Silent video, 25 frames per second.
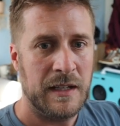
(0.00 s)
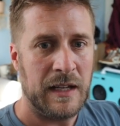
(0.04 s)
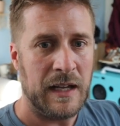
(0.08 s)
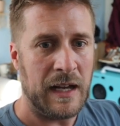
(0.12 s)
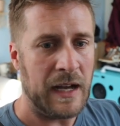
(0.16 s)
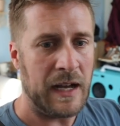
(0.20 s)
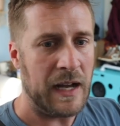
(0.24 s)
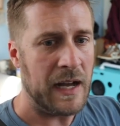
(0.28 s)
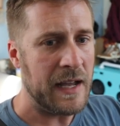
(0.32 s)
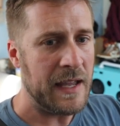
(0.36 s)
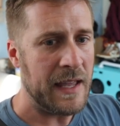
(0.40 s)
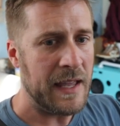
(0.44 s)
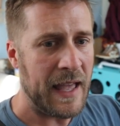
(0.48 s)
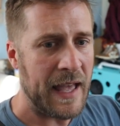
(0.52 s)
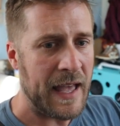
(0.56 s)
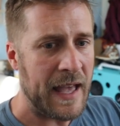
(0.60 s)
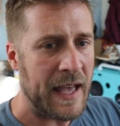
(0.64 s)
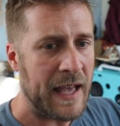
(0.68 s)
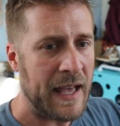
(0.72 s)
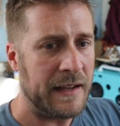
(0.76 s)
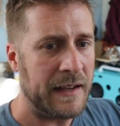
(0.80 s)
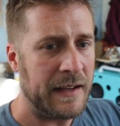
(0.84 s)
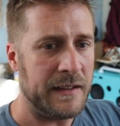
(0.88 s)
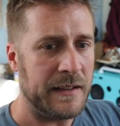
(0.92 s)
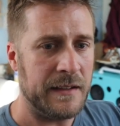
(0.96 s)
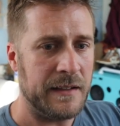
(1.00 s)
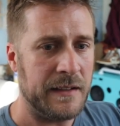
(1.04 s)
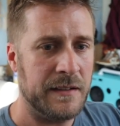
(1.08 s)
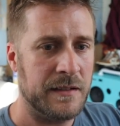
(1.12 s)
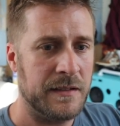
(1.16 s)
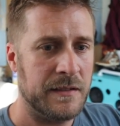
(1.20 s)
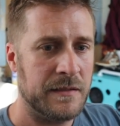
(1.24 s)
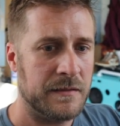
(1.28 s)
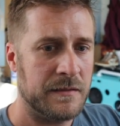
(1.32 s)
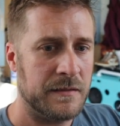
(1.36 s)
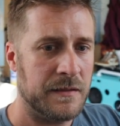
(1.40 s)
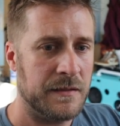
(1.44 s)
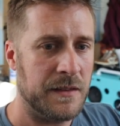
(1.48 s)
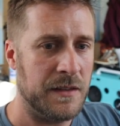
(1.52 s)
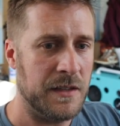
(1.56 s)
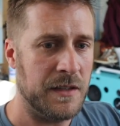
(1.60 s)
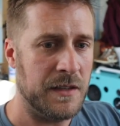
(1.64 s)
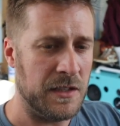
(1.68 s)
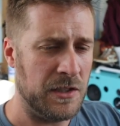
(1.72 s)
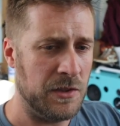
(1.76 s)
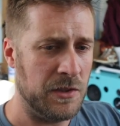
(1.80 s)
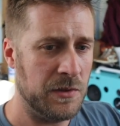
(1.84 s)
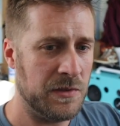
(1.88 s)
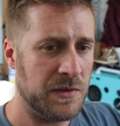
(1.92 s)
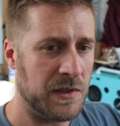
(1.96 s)
I added the
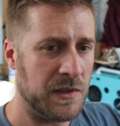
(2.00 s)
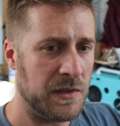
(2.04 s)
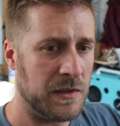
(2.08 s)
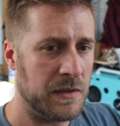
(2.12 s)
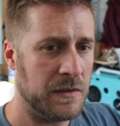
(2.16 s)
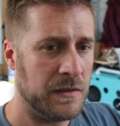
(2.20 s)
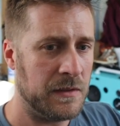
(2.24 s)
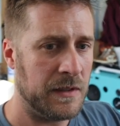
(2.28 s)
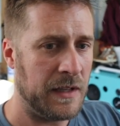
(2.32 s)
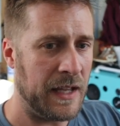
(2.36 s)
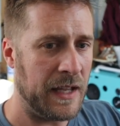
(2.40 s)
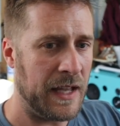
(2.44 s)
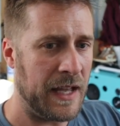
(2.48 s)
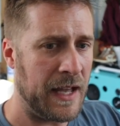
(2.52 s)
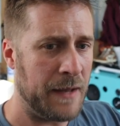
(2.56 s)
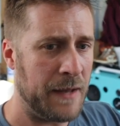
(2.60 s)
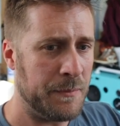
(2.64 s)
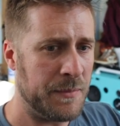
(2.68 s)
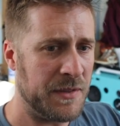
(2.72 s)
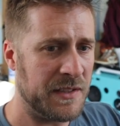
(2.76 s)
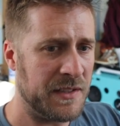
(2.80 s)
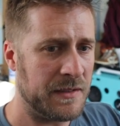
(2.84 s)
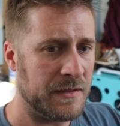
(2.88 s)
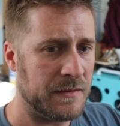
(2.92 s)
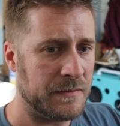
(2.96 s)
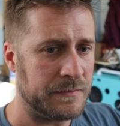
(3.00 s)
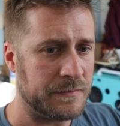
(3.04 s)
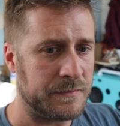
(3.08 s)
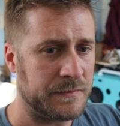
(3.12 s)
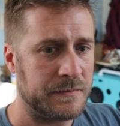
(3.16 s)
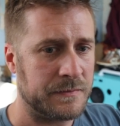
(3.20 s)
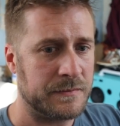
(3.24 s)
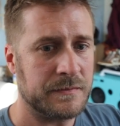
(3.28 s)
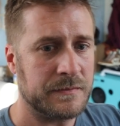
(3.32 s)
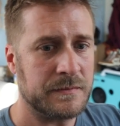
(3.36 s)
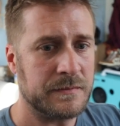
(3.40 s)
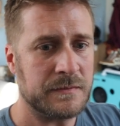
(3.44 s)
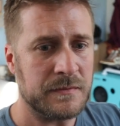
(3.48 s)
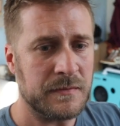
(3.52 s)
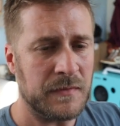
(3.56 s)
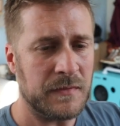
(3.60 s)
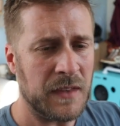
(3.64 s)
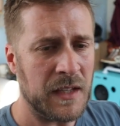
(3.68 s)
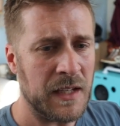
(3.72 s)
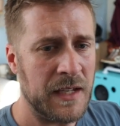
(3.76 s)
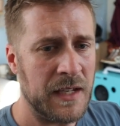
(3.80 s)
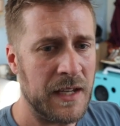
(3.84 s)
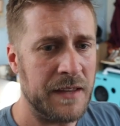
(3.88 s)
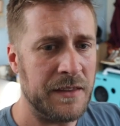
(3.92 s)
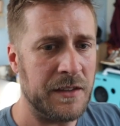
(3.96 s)
user apps
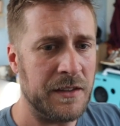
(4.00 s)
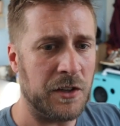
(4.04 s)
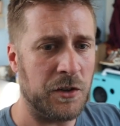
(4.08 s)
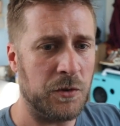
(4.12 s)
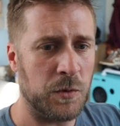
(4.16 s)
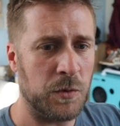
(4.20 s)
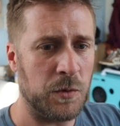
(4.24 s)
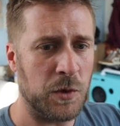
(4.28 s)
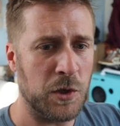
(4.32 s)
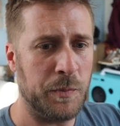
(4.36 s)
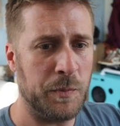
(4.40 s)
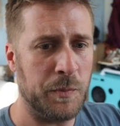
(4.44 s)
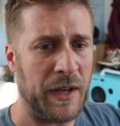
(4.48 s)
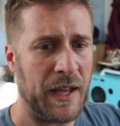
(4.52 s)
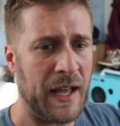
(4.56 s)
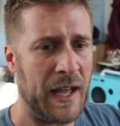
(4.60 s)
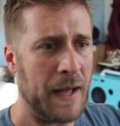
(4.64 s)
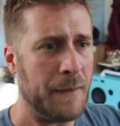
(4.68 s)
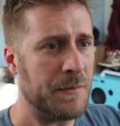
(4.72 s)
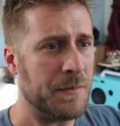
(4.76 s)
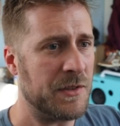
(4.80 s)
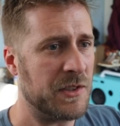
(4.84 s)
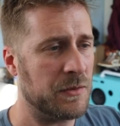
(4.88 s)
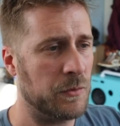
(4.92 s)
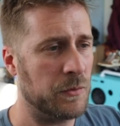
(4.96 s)
and the group apps.